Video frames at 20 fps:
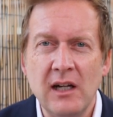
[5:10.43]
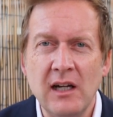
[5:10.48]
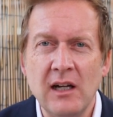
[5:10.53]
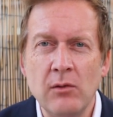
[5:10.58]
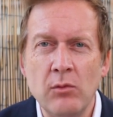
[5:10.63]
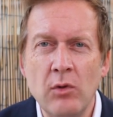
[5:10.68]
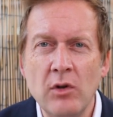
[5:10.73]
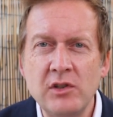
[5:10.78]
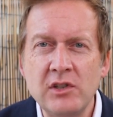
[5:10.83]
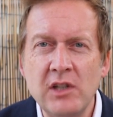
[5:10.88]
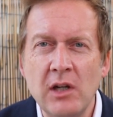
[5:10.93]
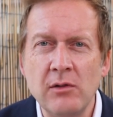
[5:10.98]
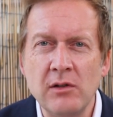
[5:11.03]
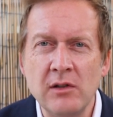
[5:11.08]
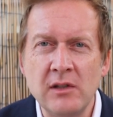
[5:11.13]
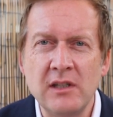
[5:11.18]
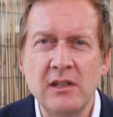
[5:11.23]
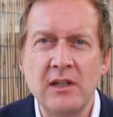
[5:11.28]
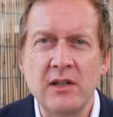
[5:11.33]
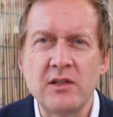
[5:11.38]
what's going on
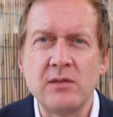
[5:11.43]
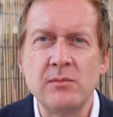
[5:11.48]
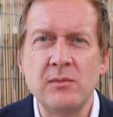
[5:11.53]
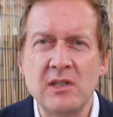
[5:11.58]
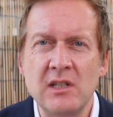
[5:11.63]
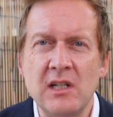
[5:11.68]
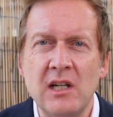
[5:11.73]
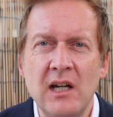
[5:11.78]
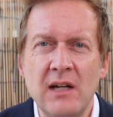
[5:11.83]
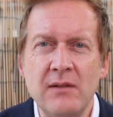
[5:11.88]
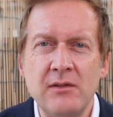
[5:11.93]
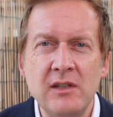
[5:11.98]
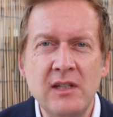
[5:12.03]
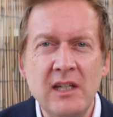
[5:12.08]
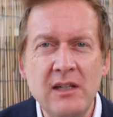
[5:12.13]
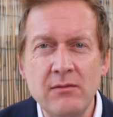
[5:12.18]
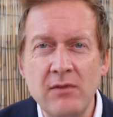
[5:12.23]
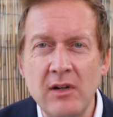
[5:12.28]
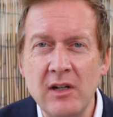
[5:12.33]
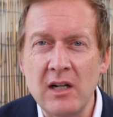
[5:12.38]
in customers' lives, and
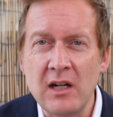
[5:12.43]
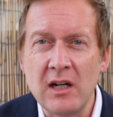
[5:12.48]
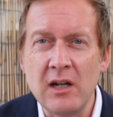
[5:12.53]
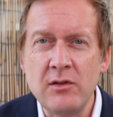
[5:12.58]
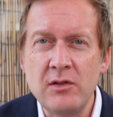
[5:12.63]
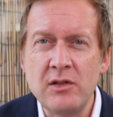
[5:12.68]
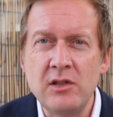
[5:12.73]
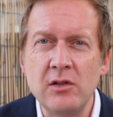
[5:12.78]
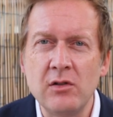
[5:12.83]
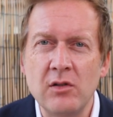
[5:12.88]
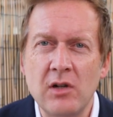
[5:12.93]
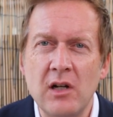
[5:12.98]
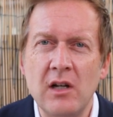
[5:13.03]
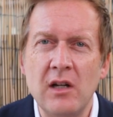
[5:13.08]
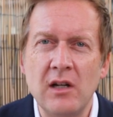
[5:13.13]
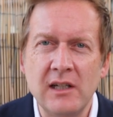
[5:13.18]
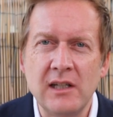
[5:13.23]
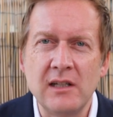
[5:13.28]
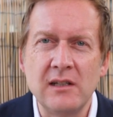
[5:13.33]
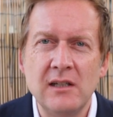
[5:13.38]
keep very close to your
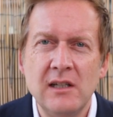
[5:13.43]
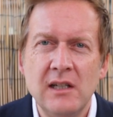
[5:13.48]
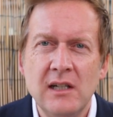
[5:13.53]
client.